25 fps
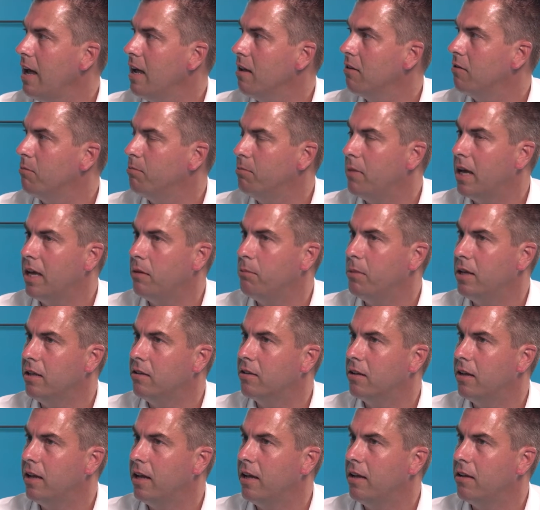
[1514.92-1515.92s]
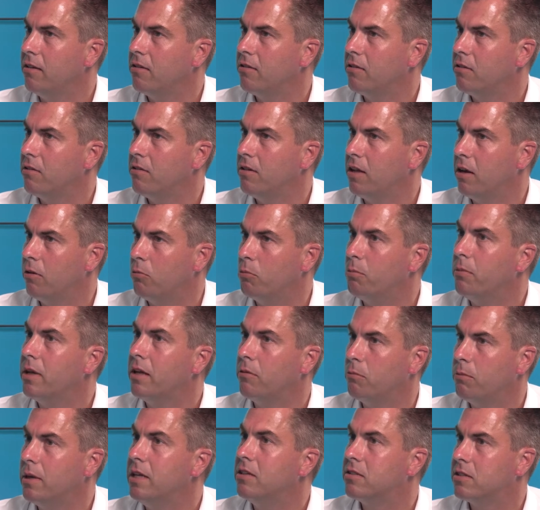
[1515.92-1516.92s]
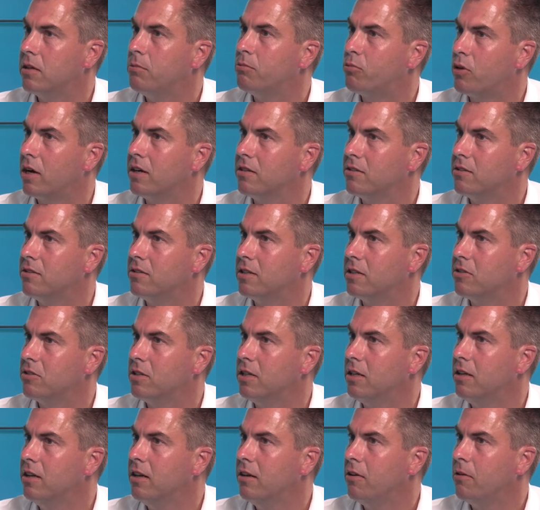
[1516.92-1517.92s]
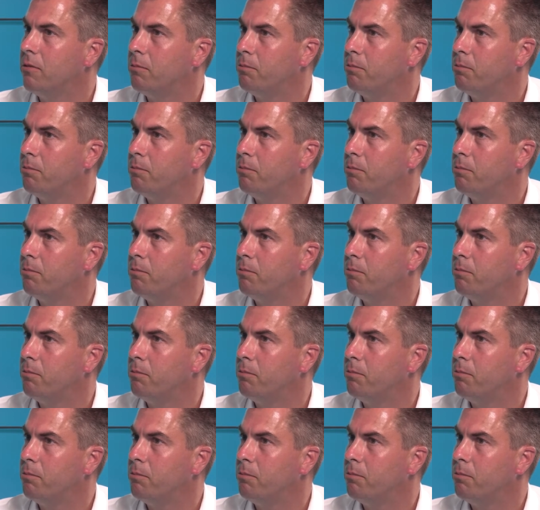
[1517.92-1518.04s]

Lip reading: it may be there may be some practice actually